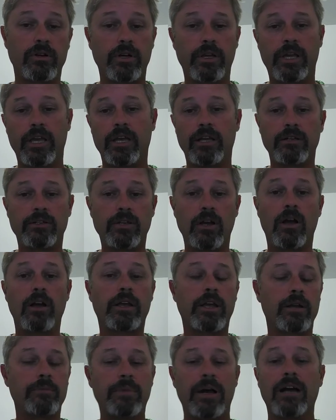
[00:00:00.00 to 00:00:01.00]
Again,
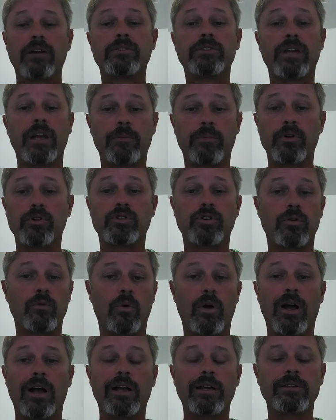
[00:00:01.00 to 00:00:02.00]
talking about temperature
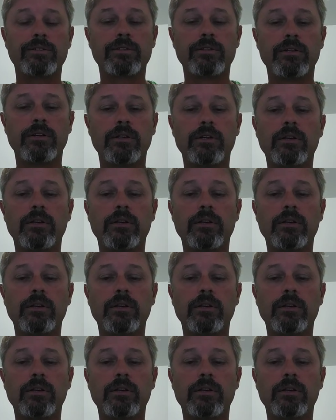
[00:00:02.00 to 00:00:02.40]
wise.